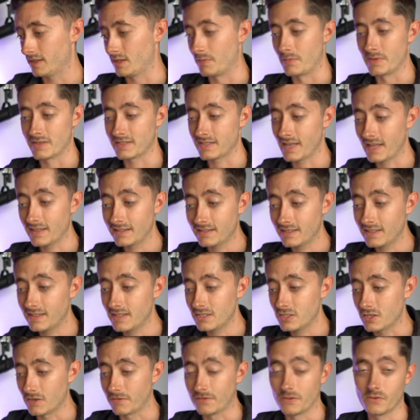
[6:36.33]
the
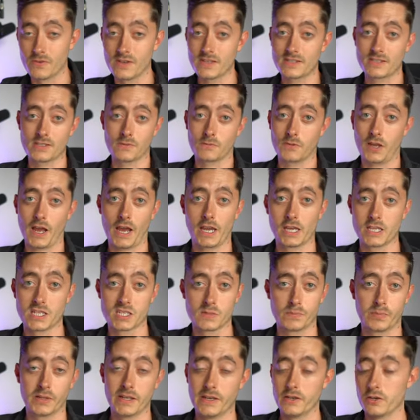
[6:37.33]
percentage, if there is some kind of
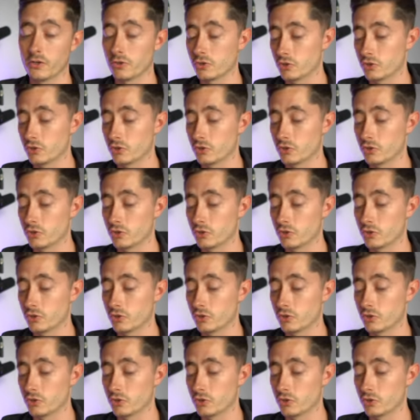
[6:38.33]
split or